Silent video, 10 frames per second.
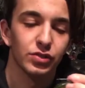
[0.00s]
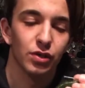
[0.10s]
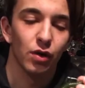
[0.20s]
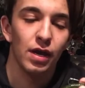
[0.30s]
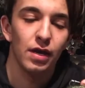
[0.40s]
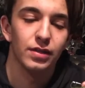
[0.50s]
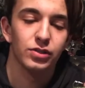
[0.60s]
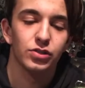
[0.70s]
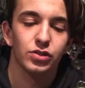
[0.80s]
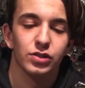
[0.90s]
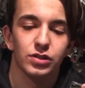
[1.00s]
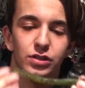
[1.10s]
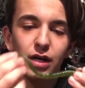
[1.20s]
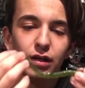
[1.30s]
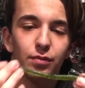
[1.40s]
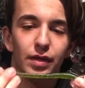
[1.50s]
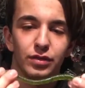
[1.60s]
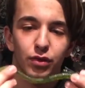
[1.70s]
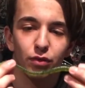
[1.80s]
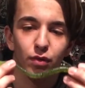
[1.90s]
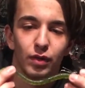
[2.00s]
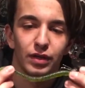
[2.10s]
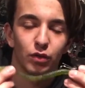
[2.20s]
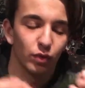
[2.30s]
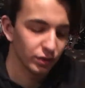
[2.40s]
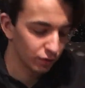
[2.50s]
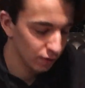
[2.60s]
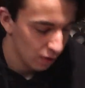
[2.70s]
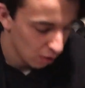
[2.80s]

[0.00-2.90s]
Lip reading: So this is just a solid bait to throw in the winter.